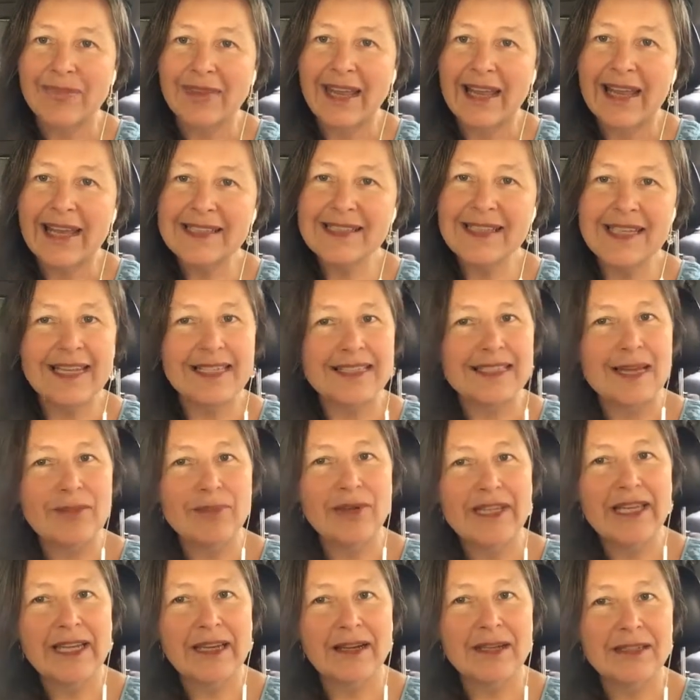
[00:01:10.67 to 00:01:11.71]
As an
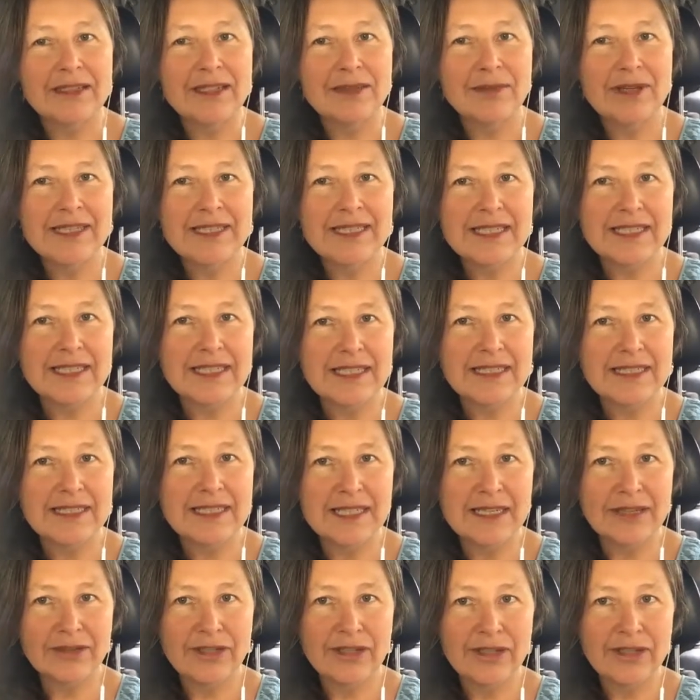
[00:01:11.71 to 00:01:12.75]
example here, I just wanted to
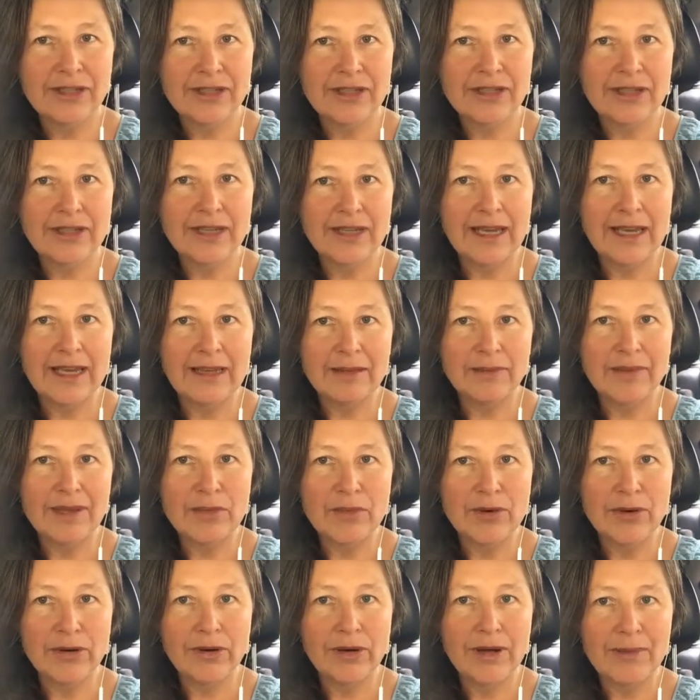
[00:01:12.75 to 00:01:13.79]
tell you a little bit
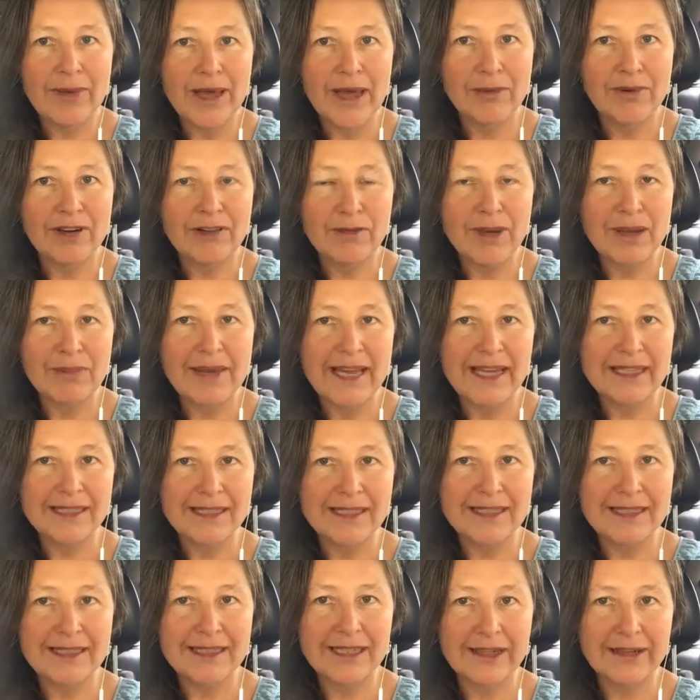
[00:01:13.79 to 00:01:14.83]
more about one of my
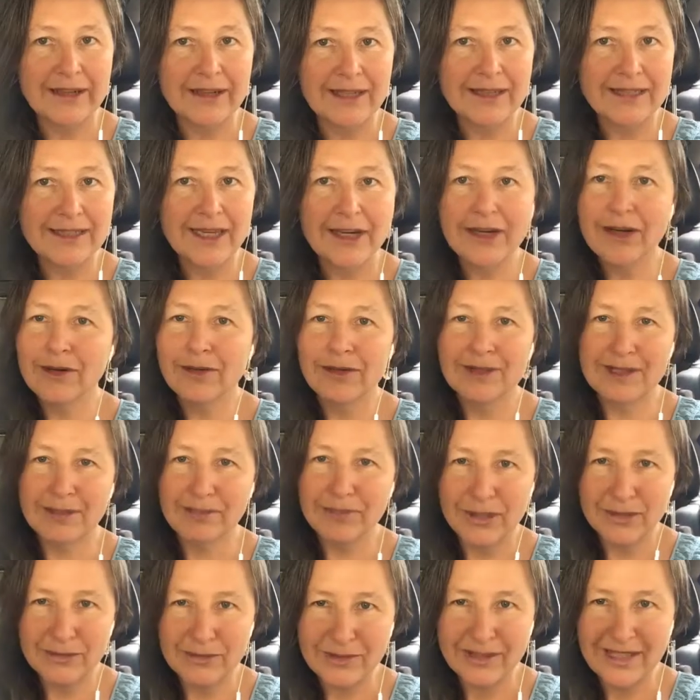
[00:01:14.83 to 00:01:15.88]
patients, Sarah. Sarah was a
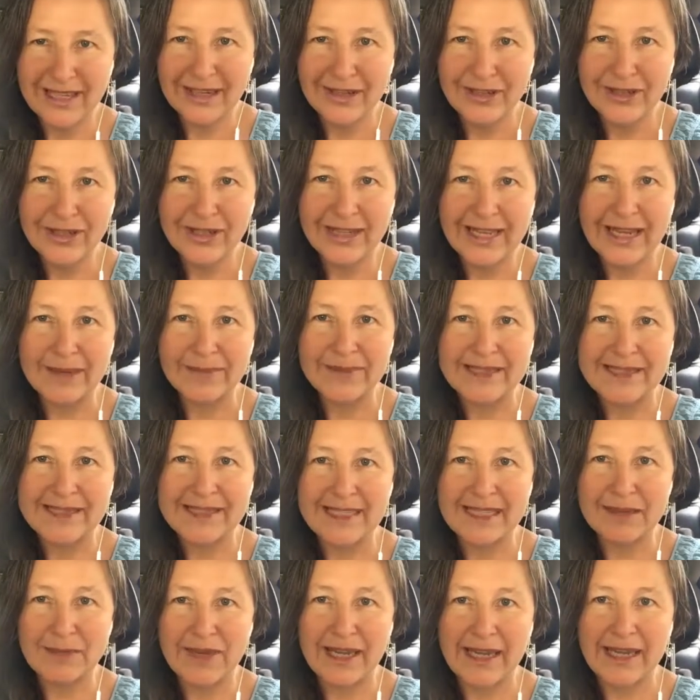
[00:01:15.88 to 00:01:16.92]
beautiful lady who came to
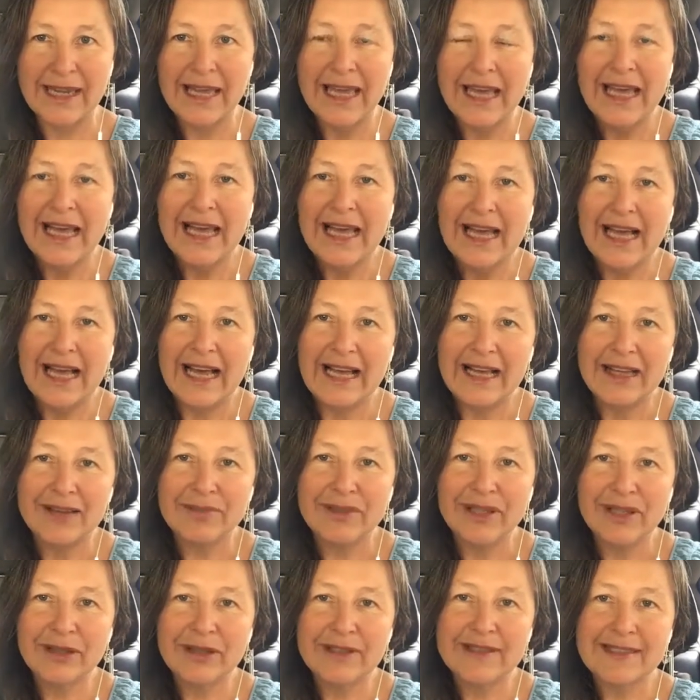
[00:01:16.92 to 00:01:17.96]
see me
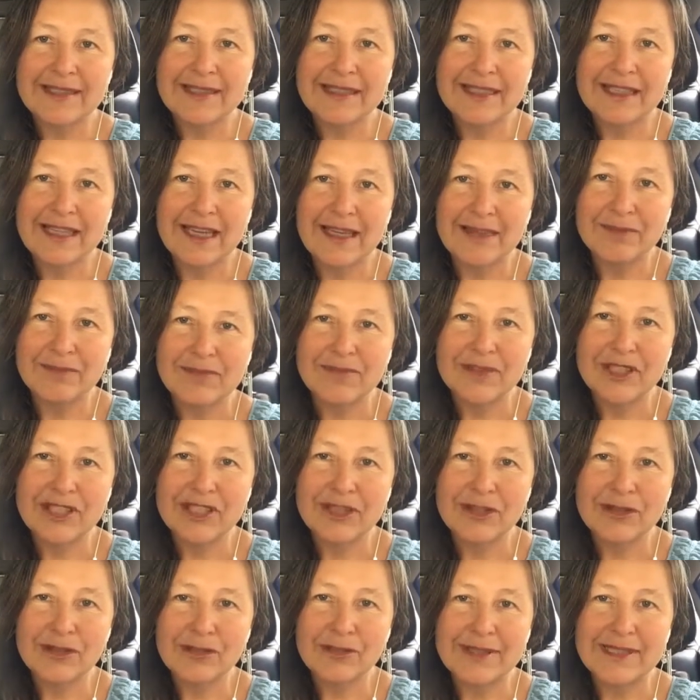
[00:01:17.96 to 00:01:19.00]
because
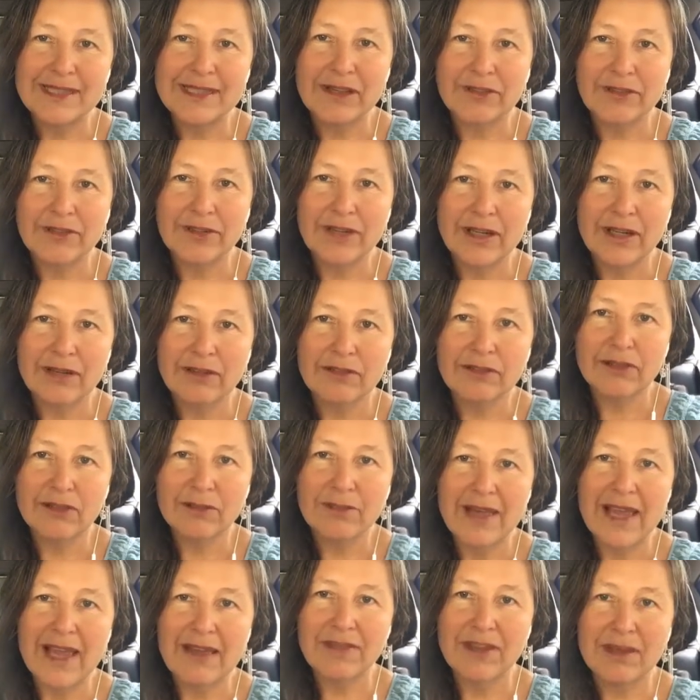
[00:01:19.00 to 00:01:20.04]
she was suffering
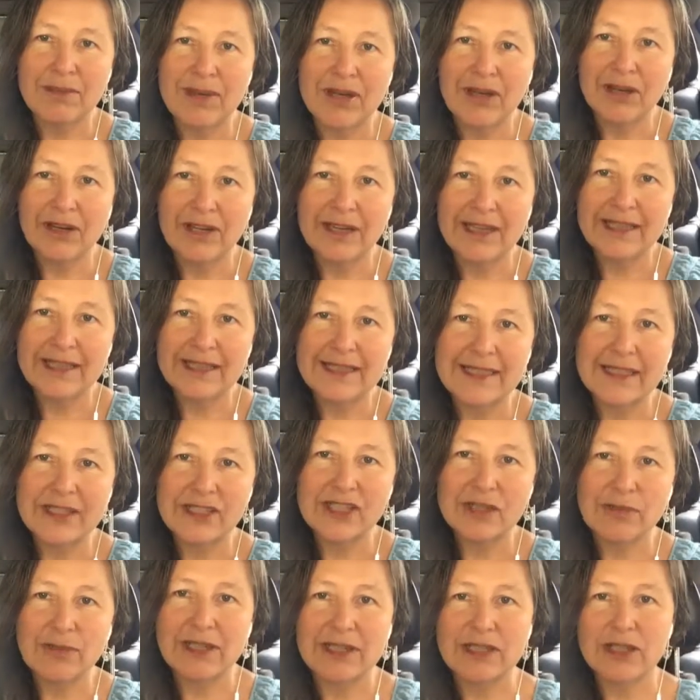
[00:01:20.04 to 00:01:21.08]
from heavy periods and
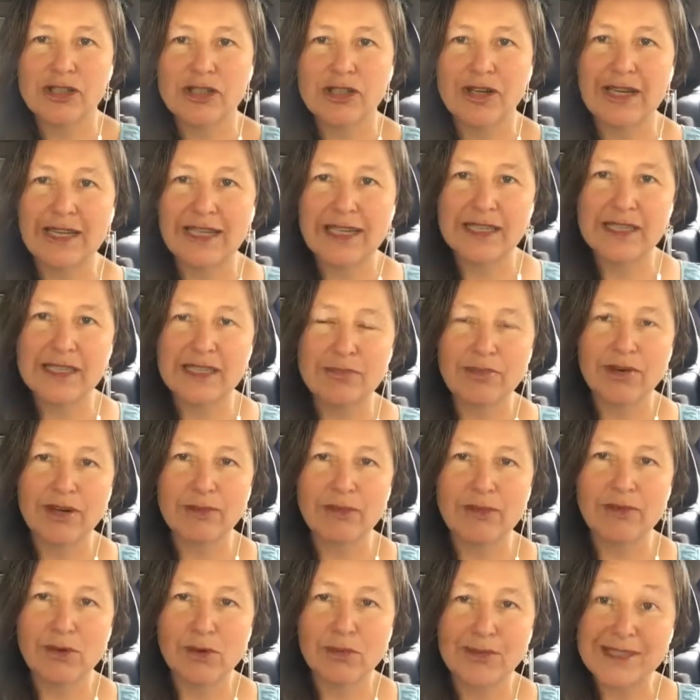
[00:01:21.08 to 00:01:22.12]
she wanted to try and get to the bottom
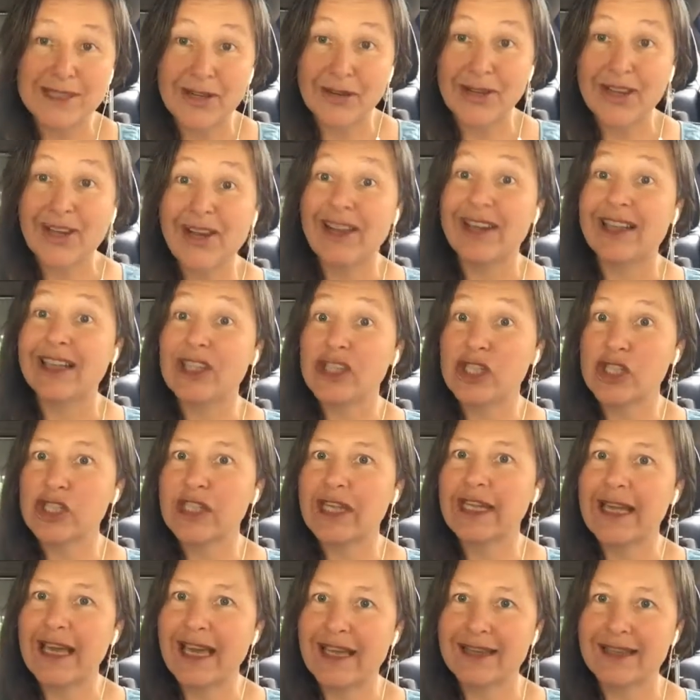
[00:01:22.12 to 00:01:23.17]
of what was going on.
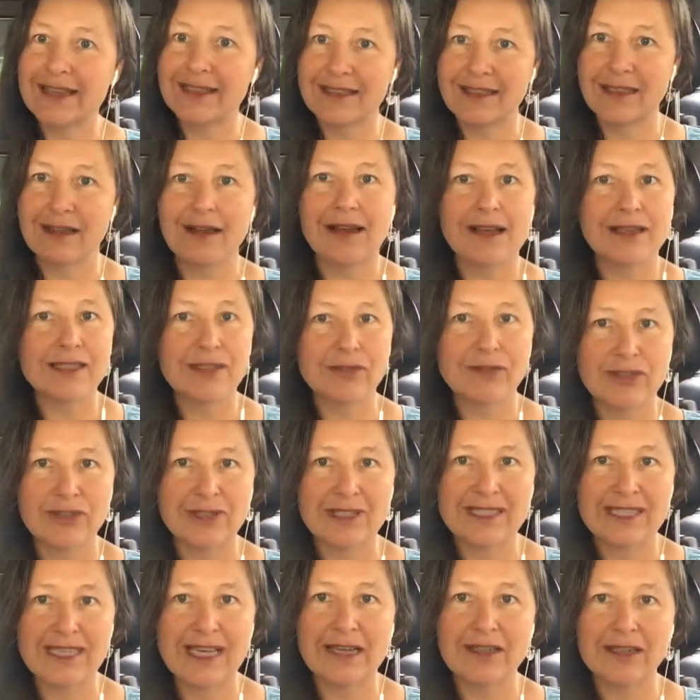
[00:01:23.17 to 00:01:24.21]
She had a desire to
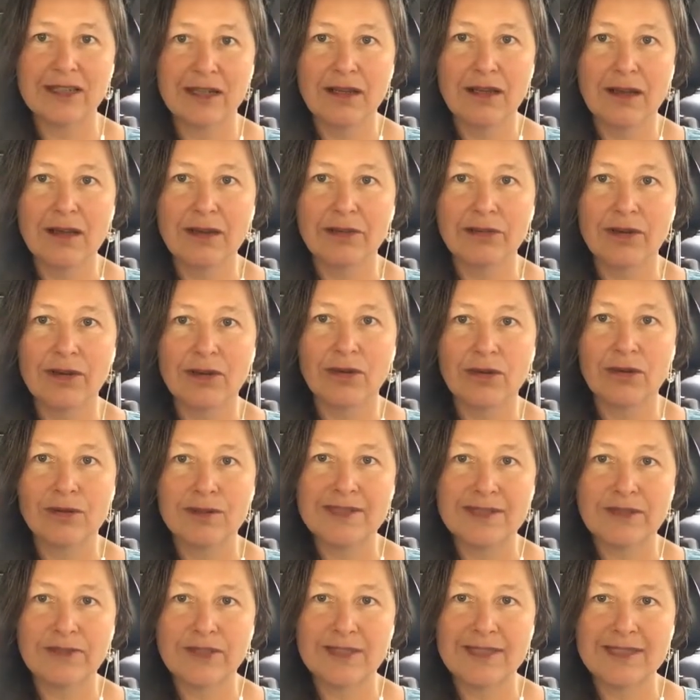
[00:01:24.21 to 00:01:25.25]
address the underlying root
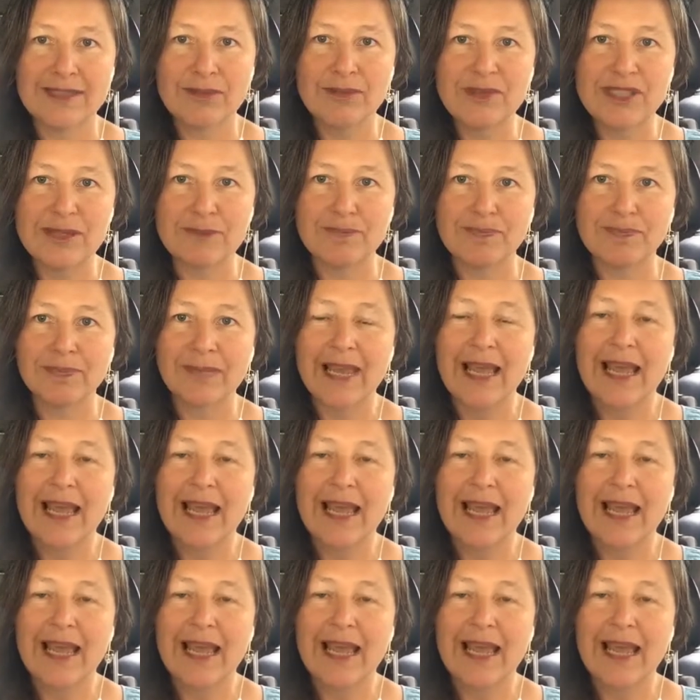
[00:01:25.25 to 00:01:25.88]
cause of her symptom.